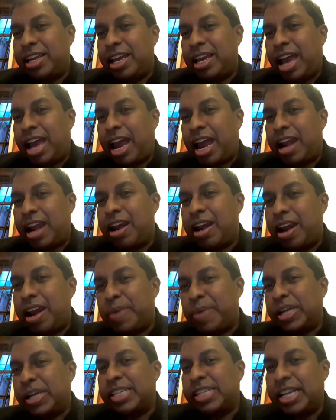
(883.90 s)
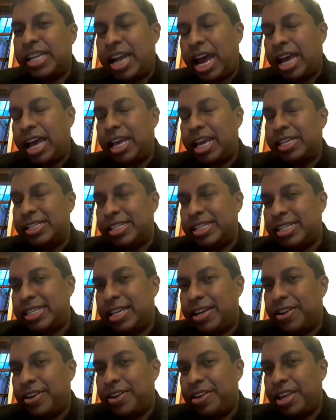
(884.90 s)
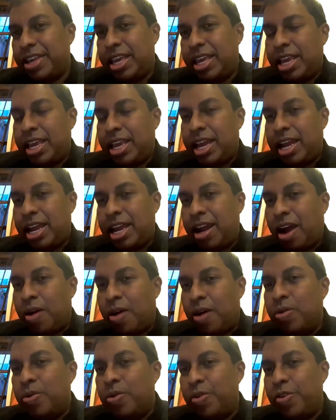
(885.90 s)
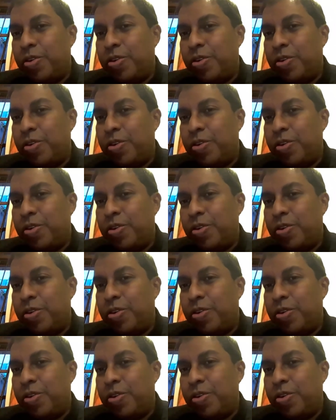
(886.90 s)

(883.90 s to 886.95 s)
and a person dies. Now,